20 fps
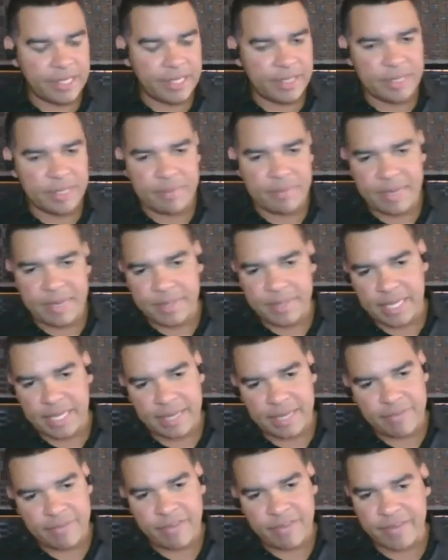and then maybe
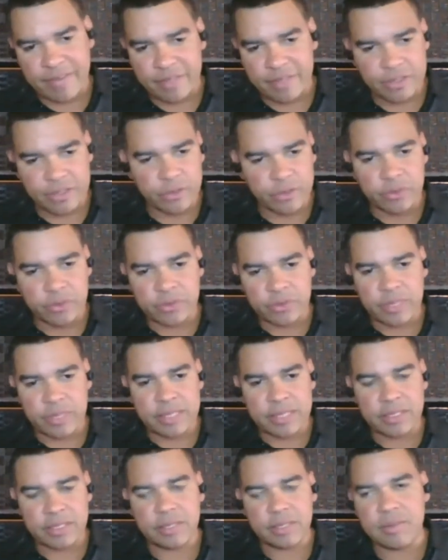like five other schools,
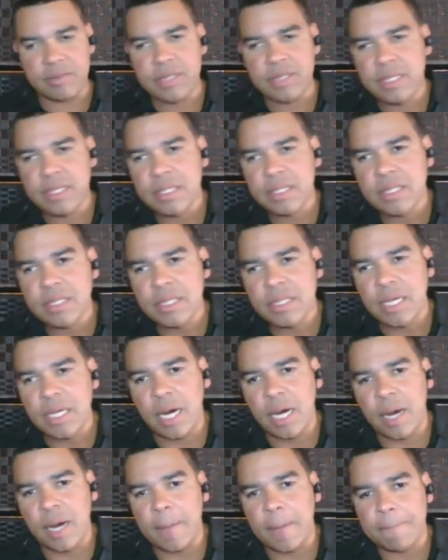right? So,
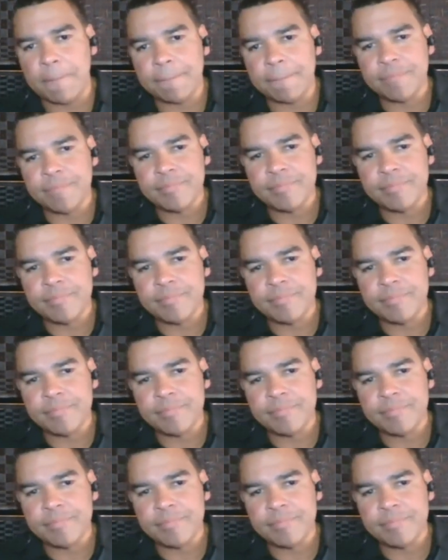um,